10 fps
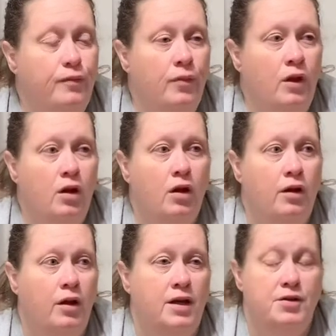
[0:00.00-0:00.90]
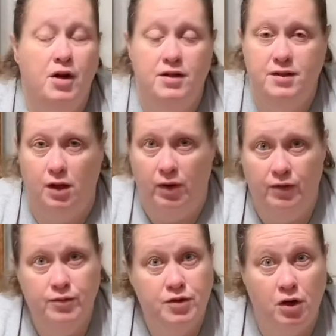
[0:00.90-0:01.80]
I try to stay away from
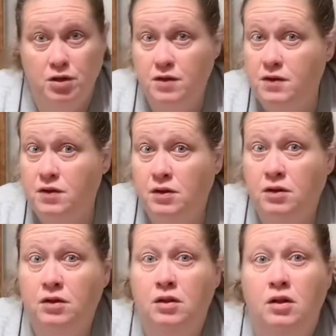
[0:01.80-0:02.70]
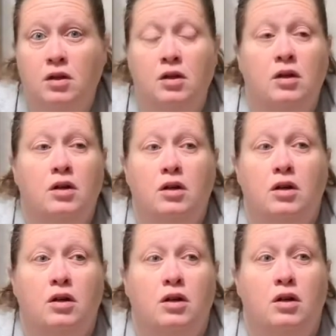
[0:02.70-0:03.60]
starches,
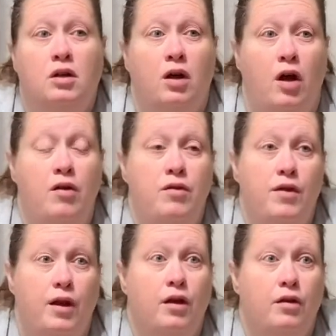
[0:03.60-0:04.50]
other than,